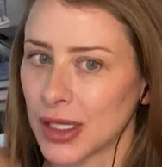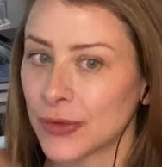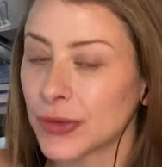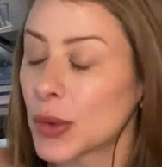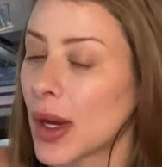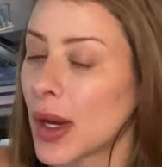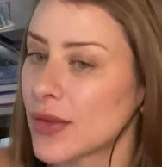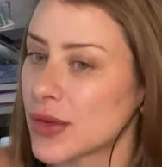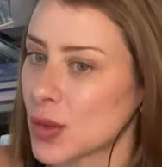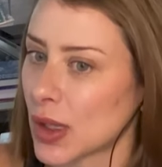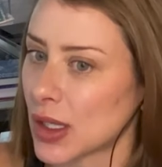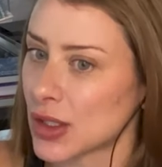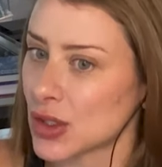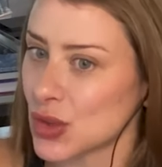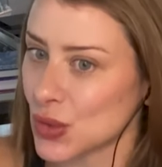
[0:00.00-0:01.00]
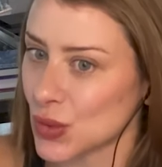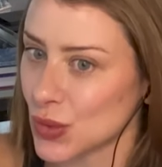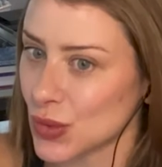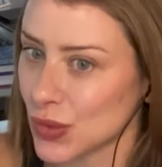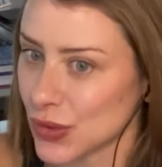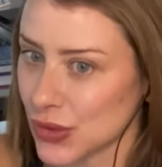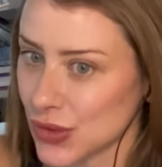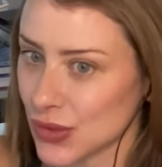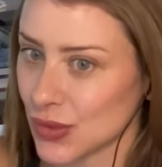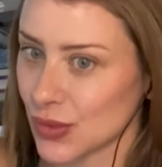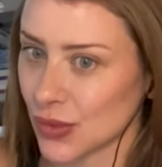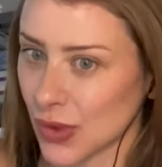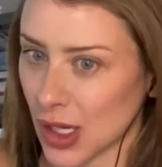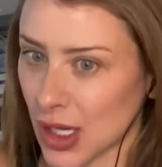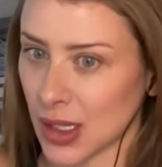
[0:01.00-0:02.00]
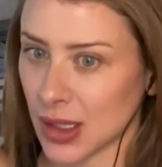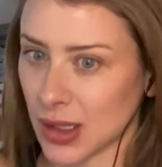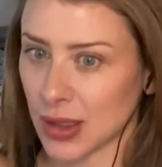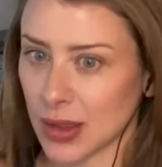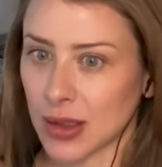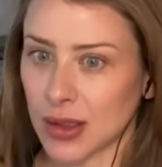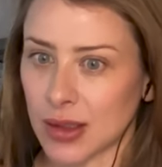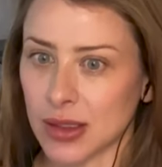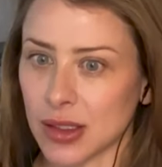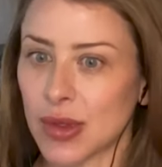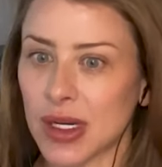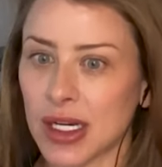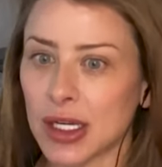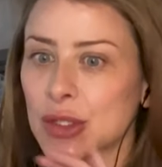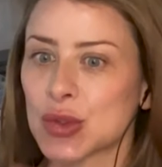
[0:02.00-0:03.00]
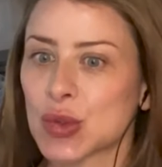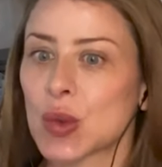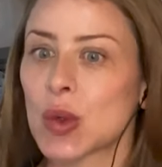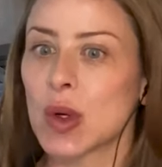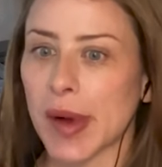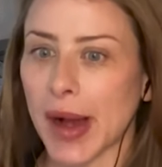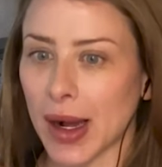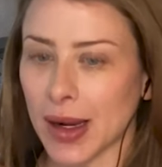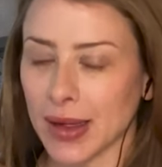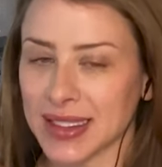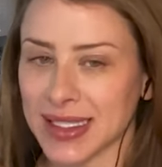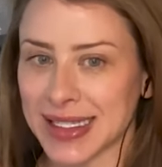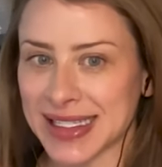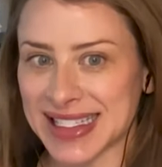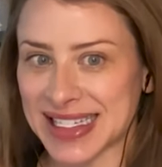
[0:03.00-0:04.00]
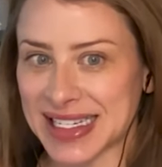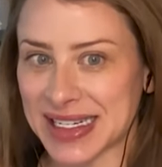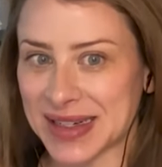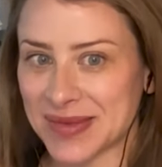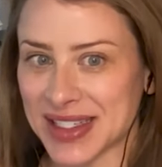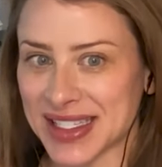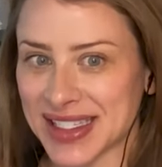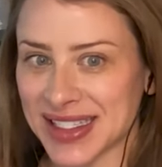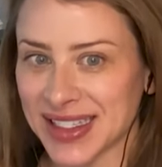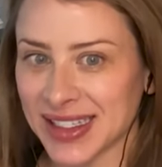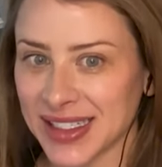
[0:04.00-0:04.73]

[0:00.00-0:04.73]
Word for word: you have the right tools. Right, you need a toolbox, it seems,